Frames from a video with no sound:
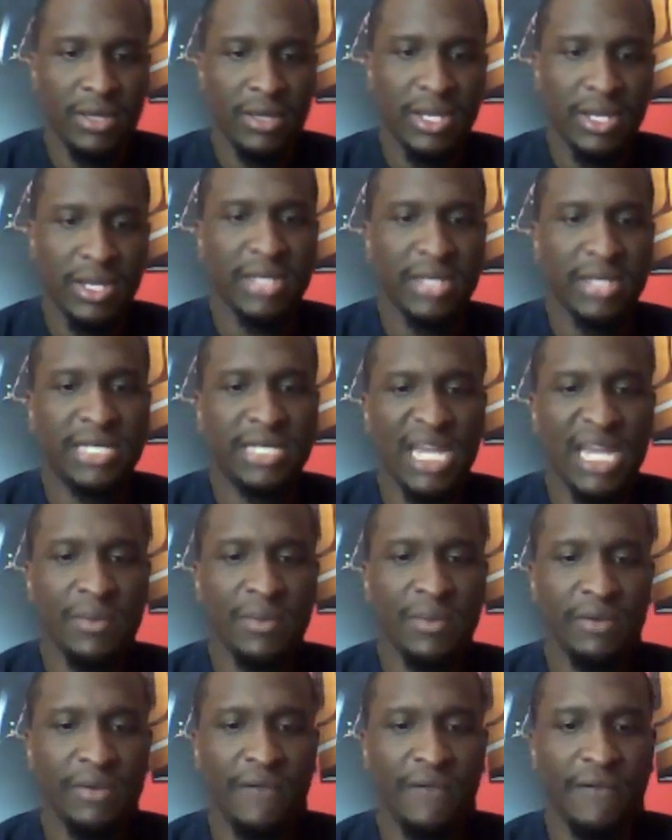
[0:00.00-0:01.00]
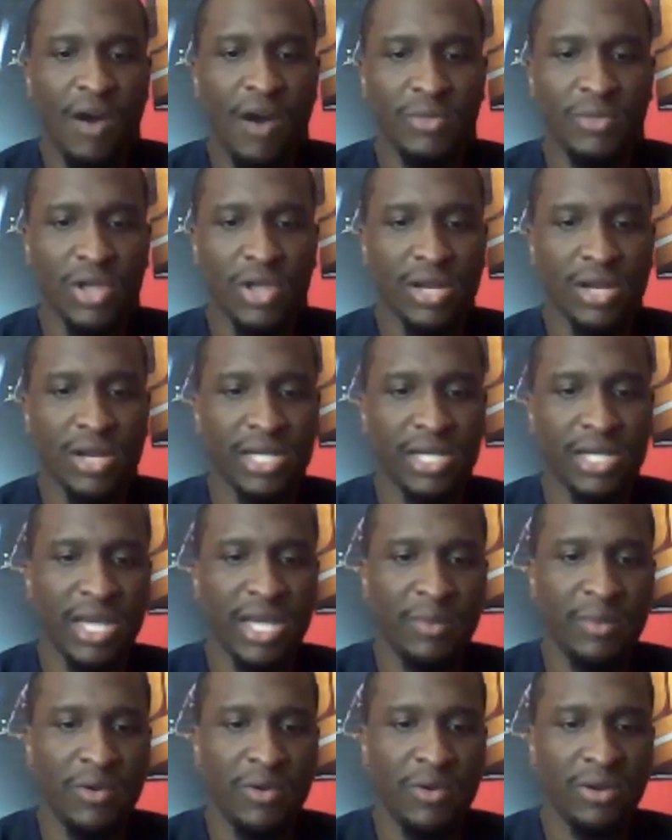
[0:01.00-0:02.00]
Get the team involved. I'm starting like
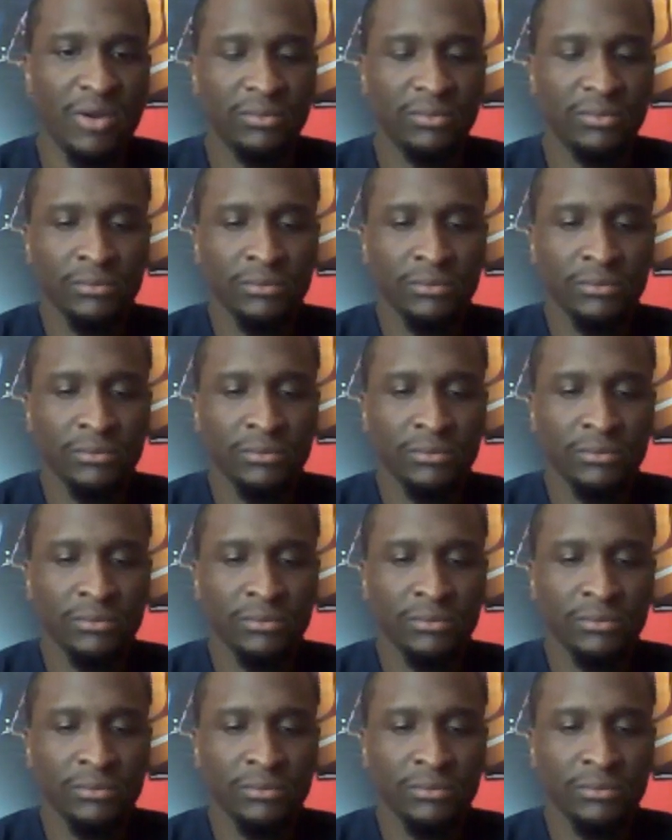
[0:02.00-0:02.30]
that more.